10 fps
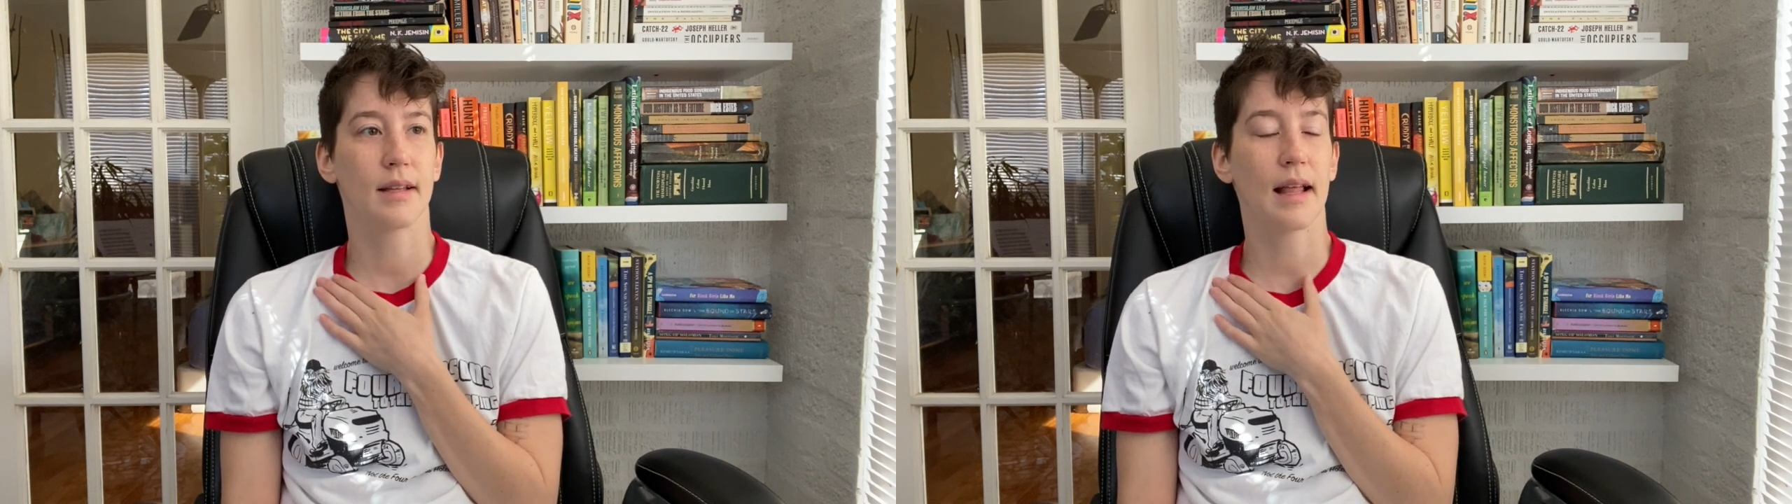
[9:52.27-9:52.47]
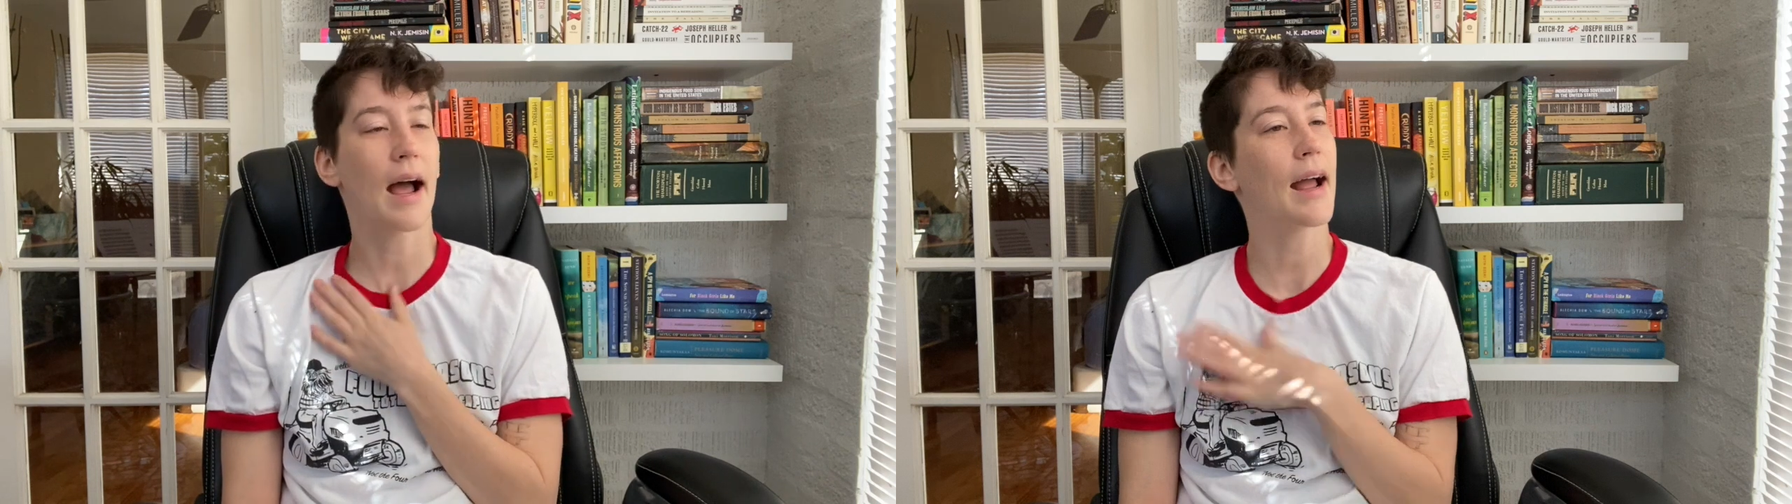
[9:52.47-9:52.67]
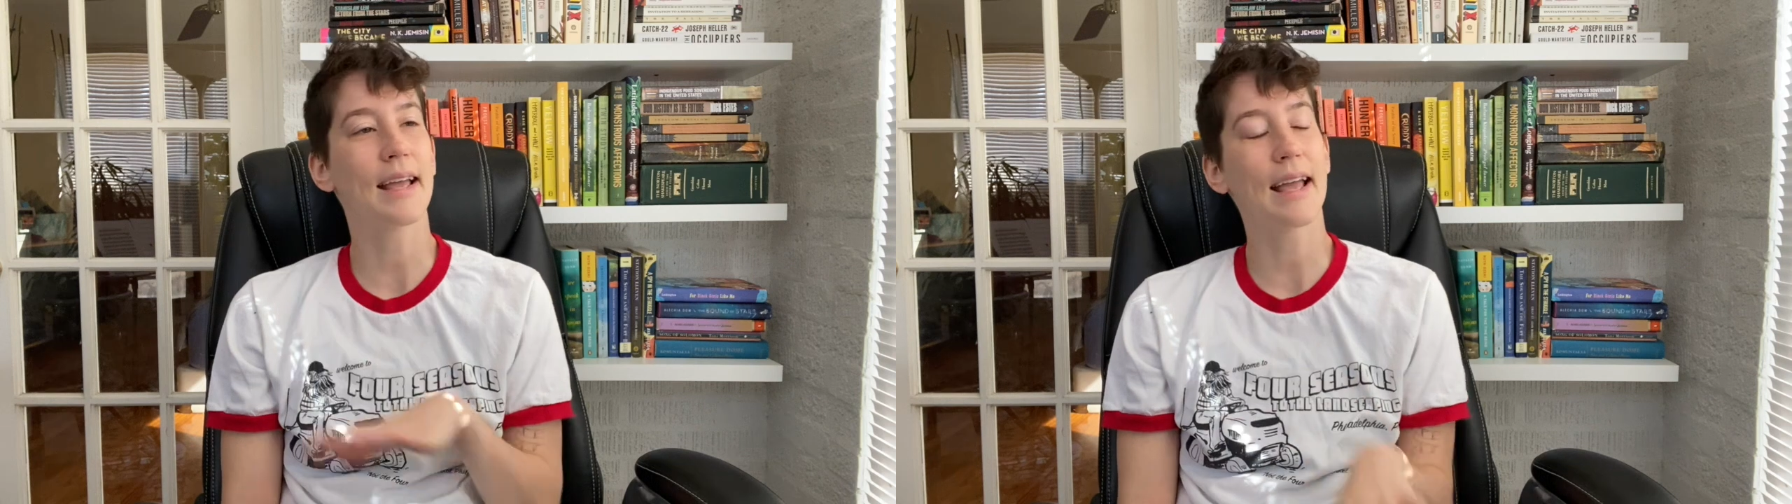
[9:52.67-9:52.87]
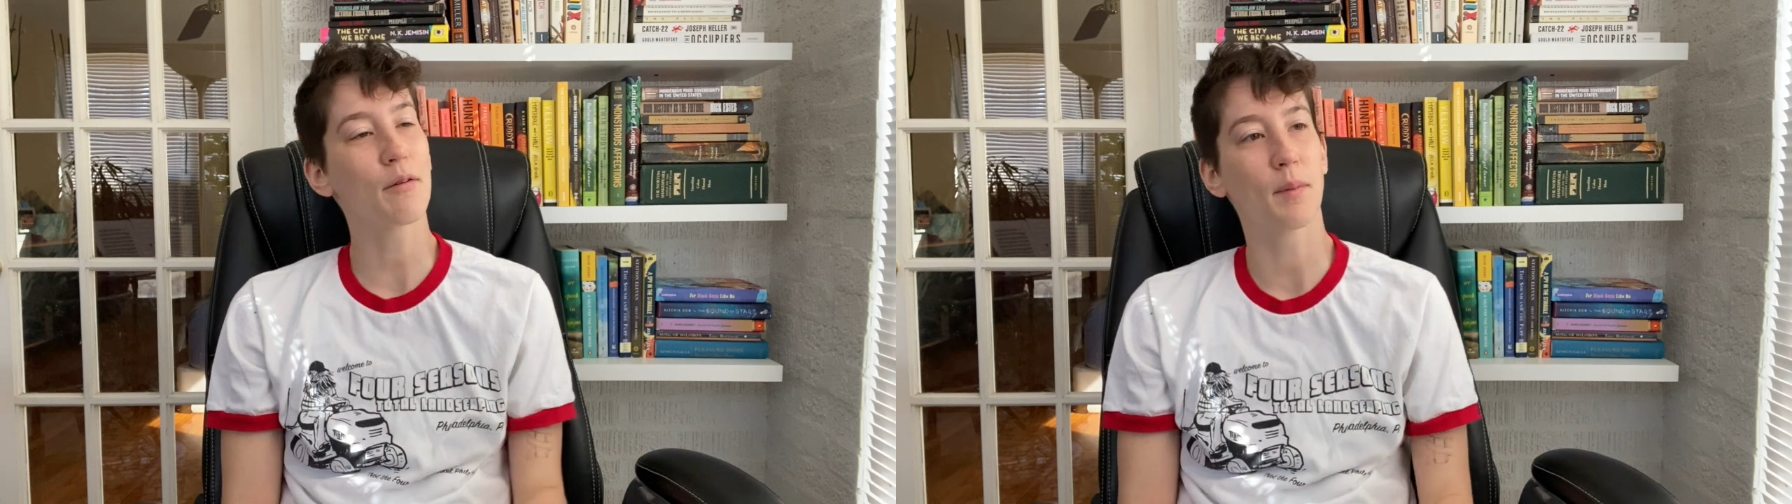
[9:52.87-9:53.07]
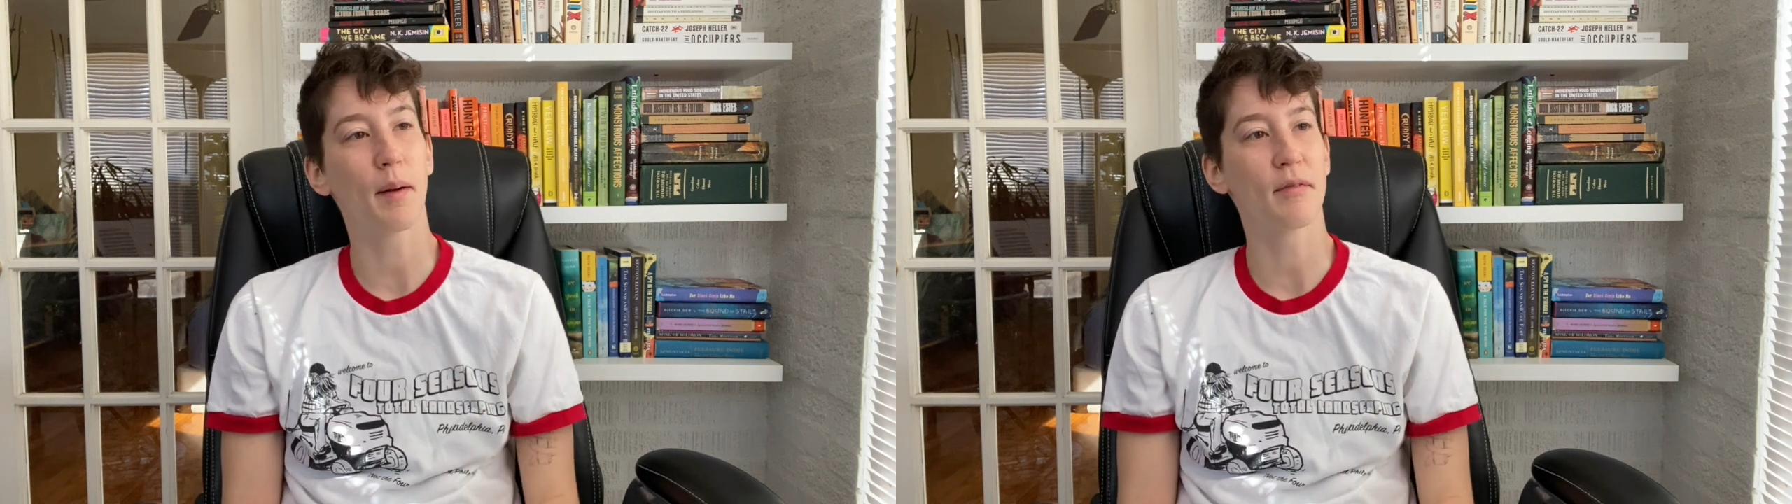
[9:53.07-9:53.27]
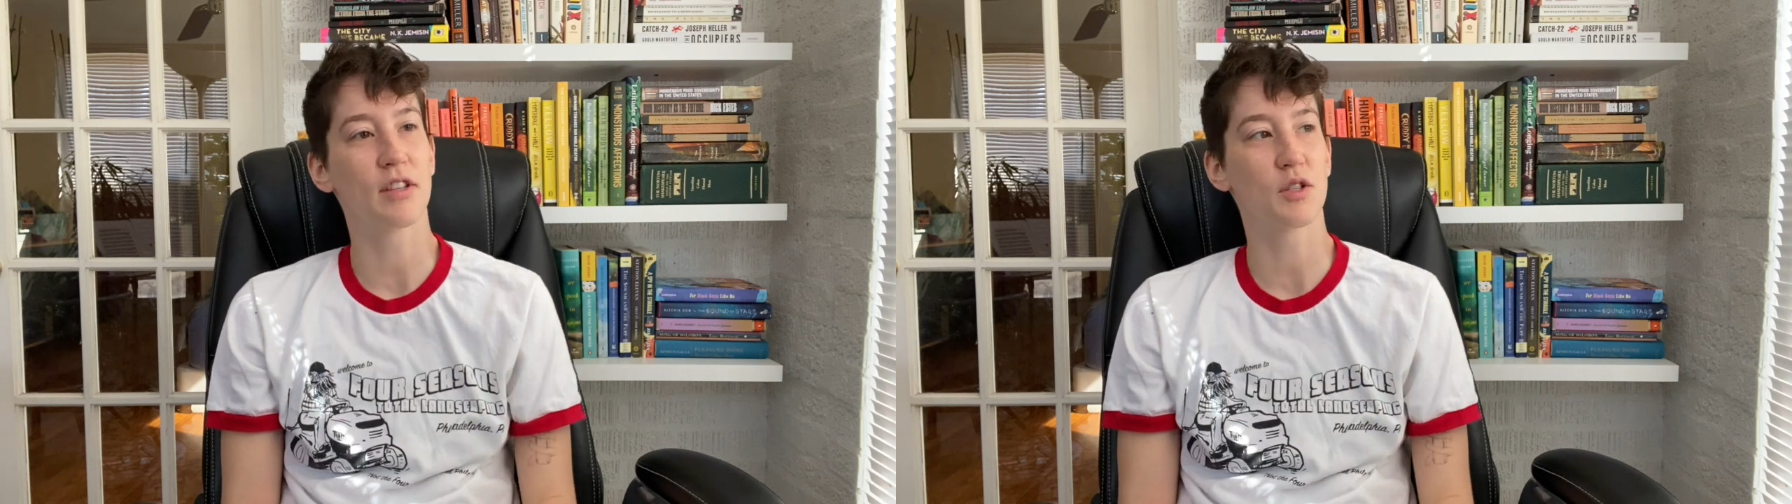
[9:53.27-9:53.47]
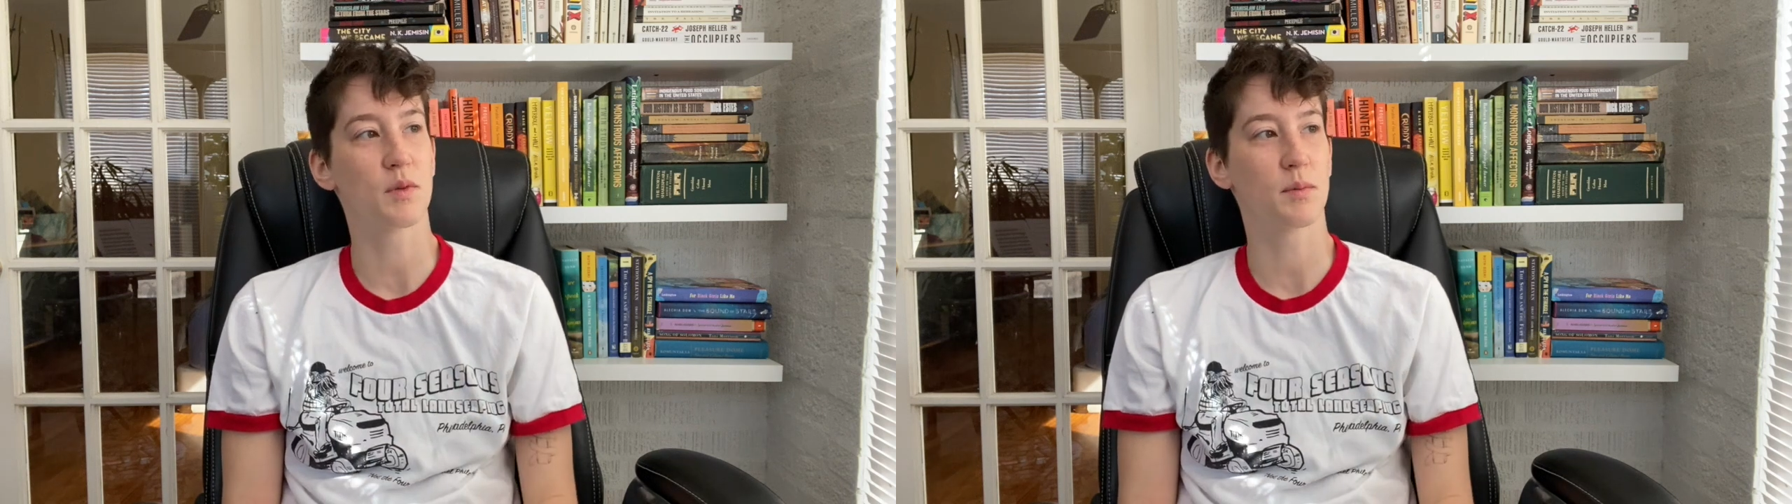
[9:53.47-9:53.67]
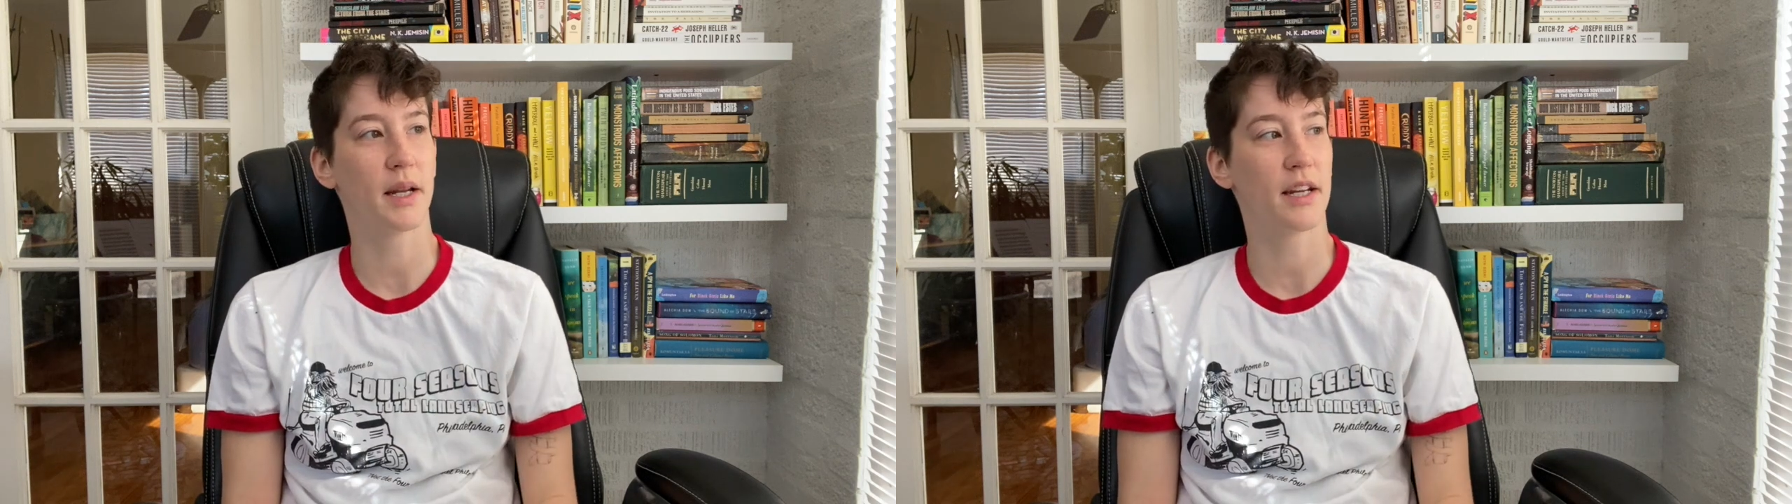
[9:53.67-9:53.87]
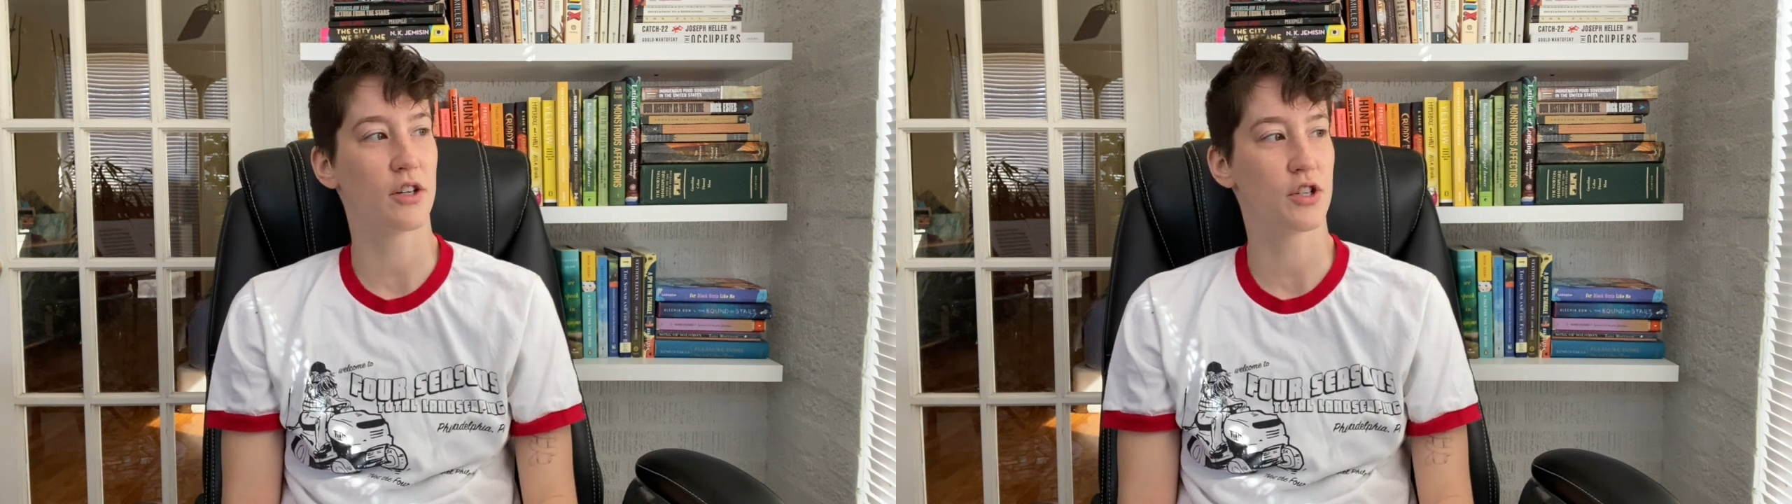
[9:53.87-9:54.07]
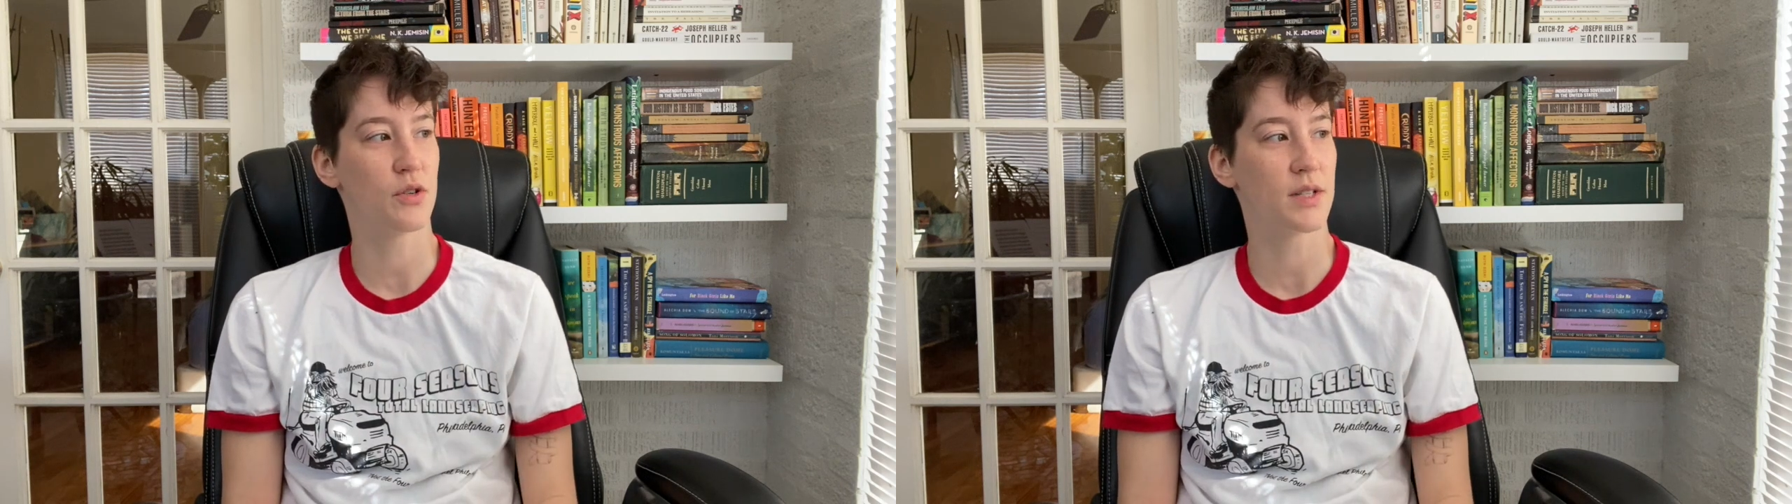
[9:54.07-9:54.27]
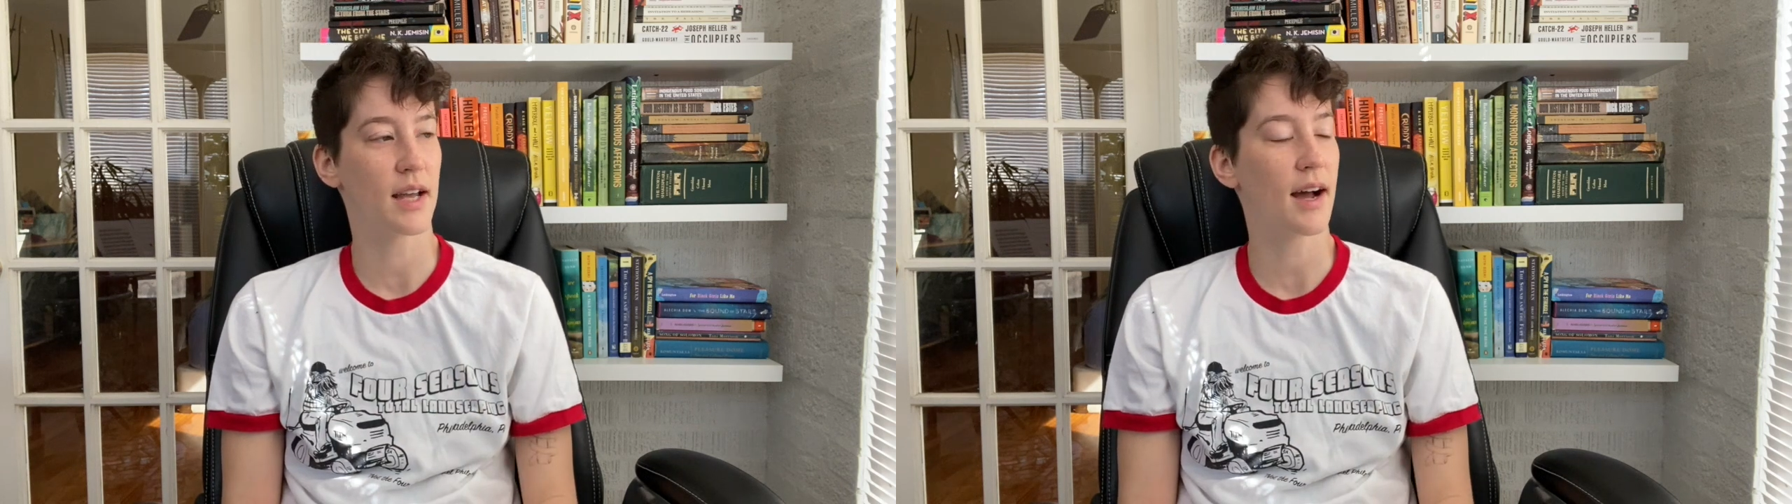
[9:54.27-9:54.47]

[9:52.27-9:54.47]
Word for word: i can't remember if this was monday or tuesday